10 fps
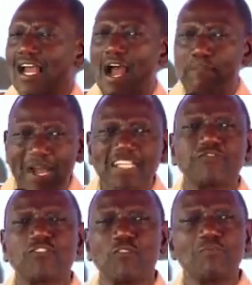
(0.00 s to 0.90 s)
apart
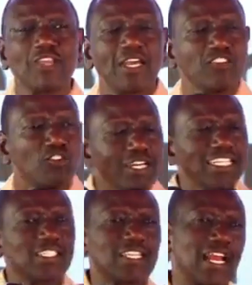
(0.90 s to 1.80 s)
from the
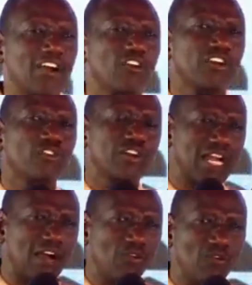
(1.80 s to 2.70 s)
units that are going on
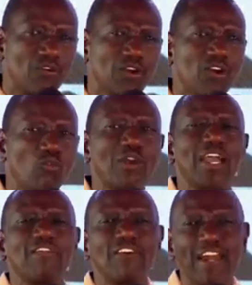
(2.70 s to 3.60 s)
now, we
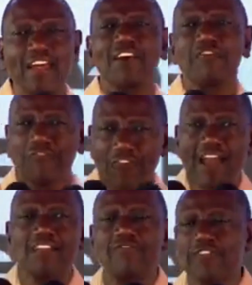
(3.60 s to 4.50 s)
have another
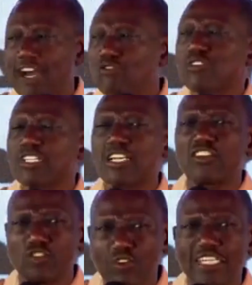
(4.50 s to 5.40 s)
5,000
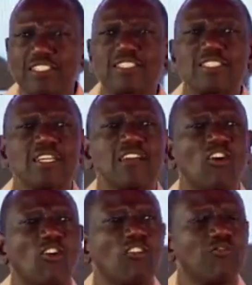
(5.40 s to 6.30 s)
units
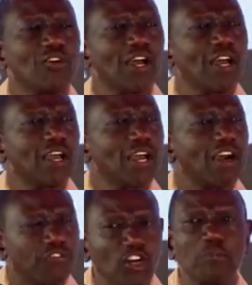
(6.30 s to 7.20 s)
of
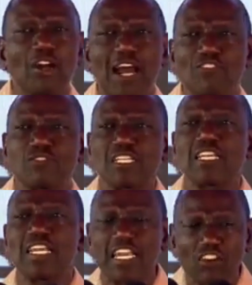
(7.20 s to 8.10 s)
affordable
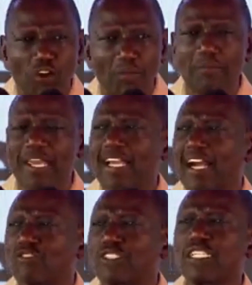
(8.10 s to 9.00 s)
housing in Homabay
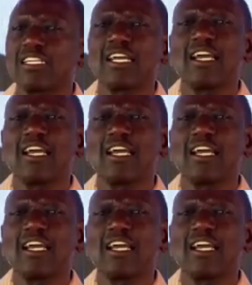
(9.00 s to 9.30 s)
County